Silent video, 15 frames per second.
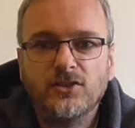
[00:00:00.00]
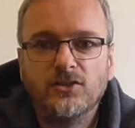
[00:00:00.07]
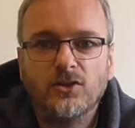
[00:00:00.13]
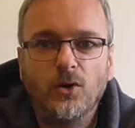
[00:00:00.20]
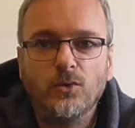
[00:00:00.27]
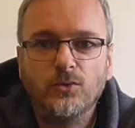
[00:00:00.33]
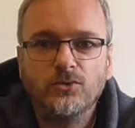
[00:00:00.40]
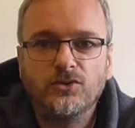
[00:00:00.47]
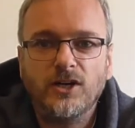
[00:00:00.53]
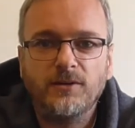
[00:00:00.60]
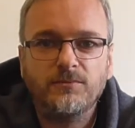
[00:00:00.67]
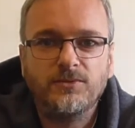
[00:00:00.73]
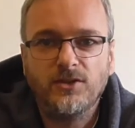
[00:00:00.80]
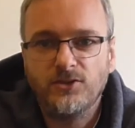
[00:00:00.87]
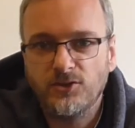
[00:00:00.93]
Gold
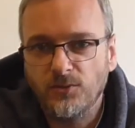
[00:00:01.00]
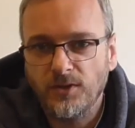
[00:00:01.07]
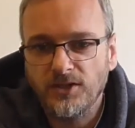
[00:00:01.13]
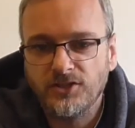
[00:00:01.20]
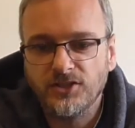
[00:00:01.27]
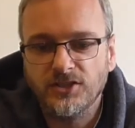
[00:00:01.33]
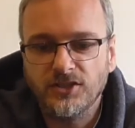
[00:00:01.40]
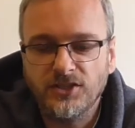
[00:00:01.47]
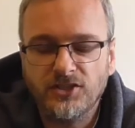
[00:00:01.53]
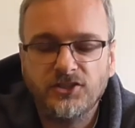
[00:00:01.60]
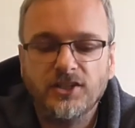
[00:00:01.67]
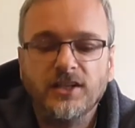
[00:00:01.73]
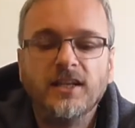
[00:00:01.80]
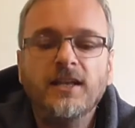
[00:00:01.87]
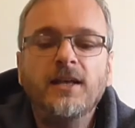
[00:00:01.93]
type situation
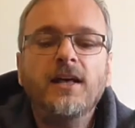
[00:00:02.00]
edition.